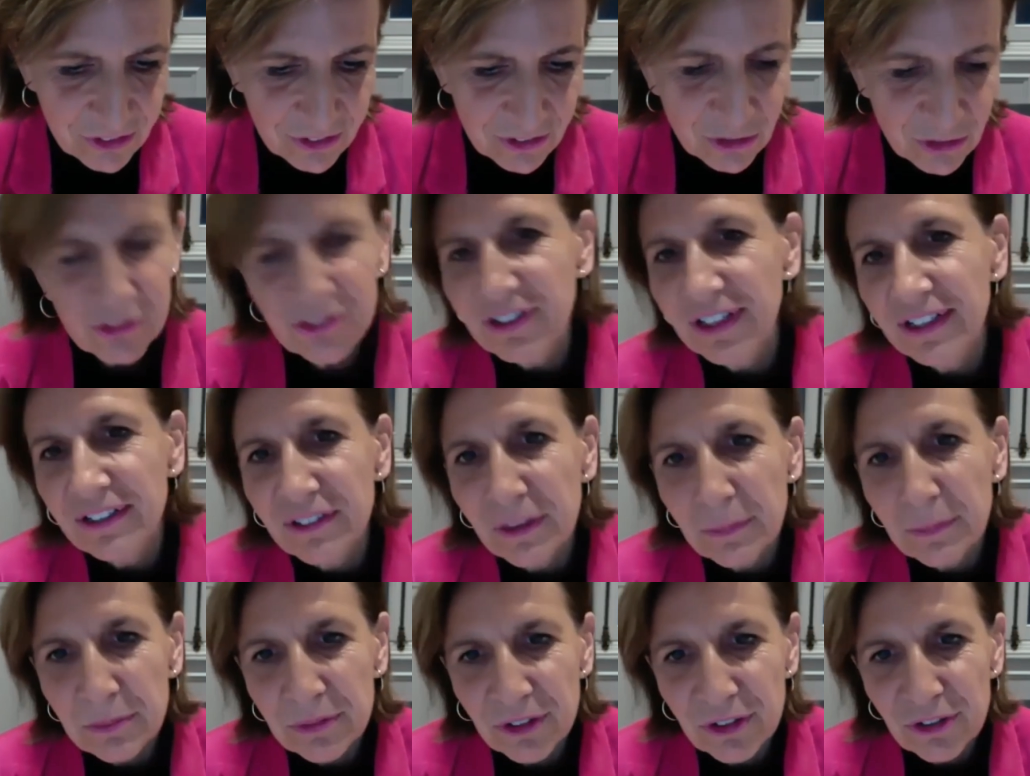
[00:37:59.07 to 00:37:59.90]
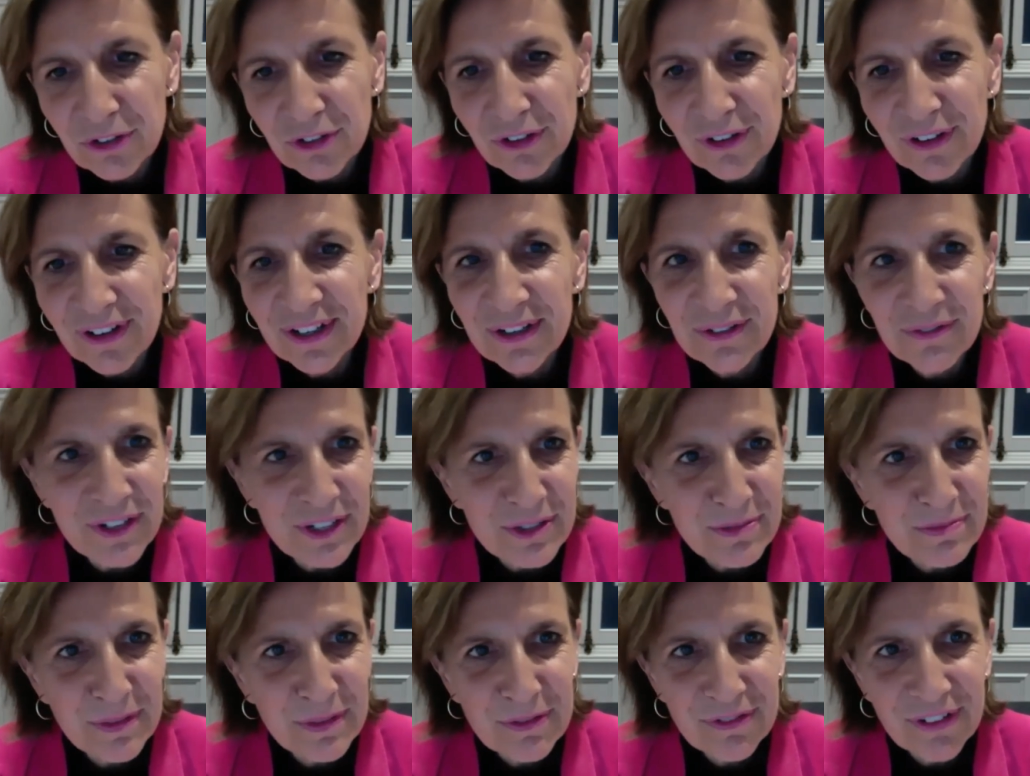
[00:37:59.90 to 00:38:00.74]
to set up such an
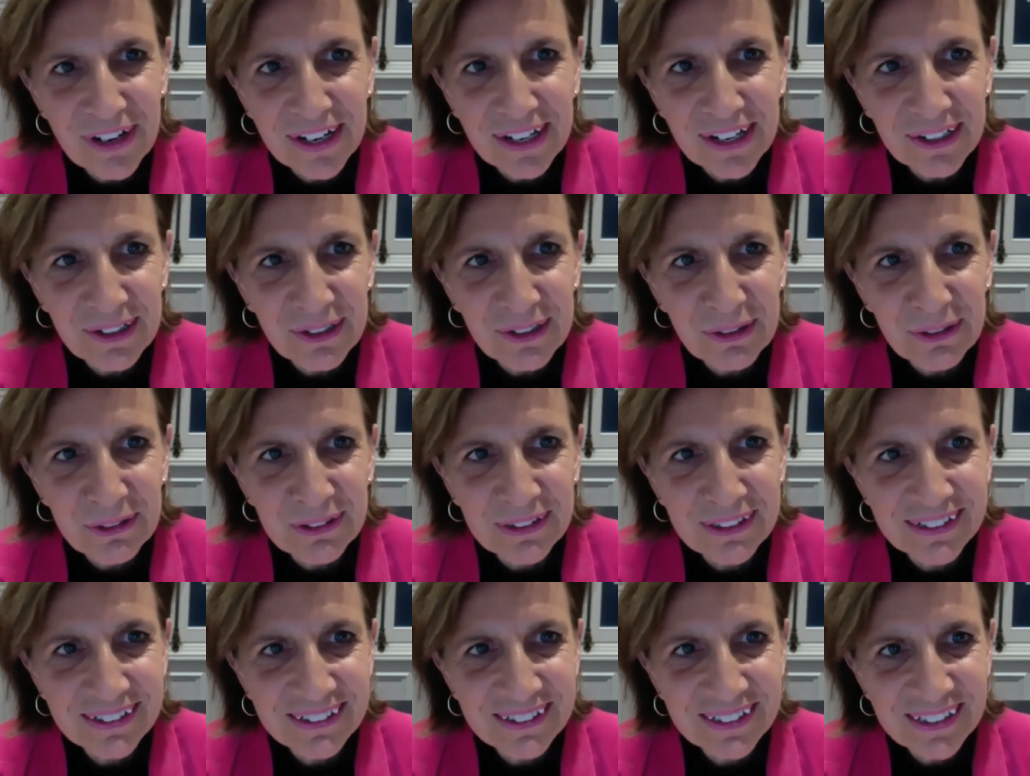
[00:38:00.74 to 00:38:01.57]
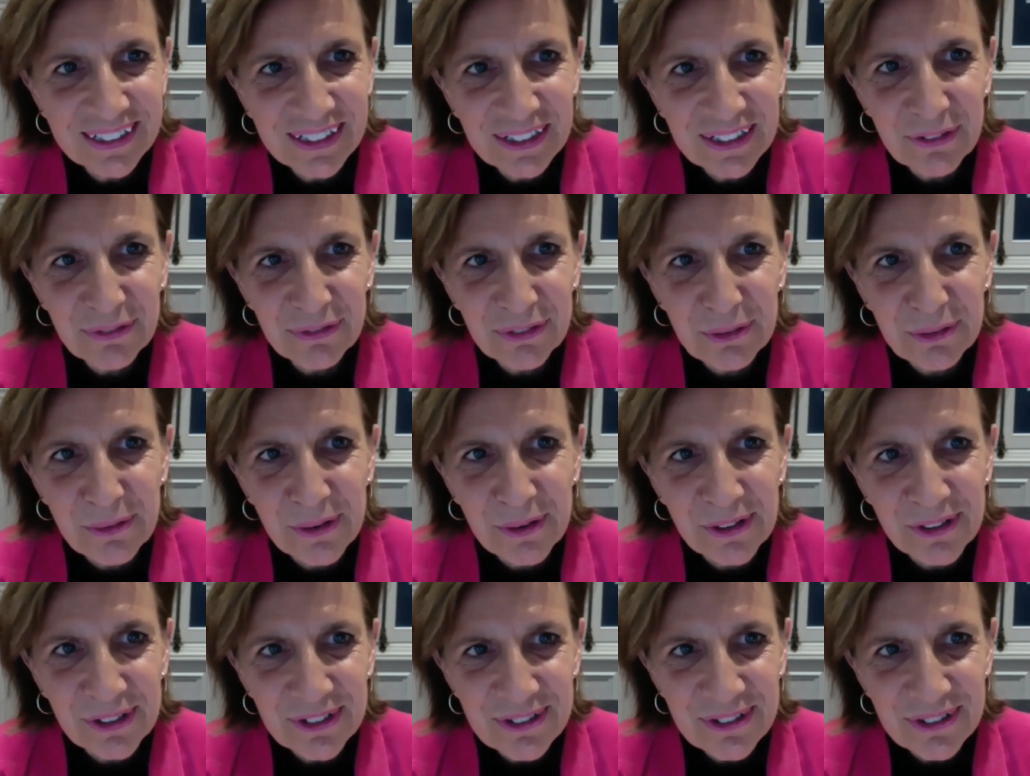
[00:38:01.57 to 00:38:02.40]
investment vehicle, in a few
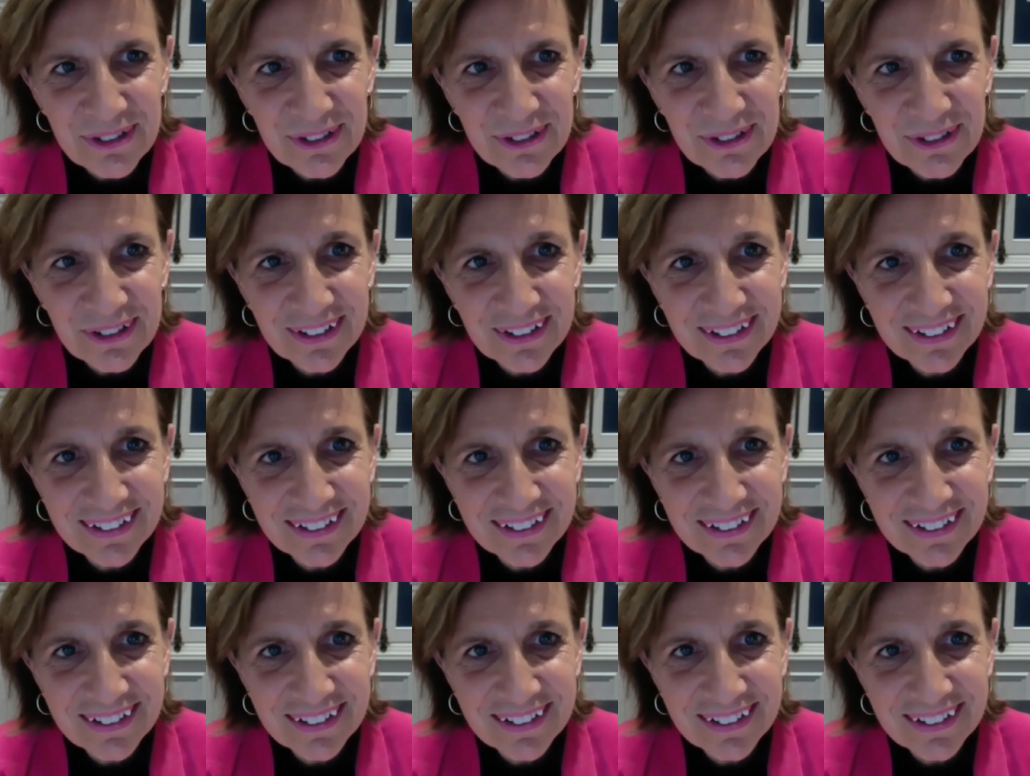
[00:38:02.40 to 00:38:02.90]
words?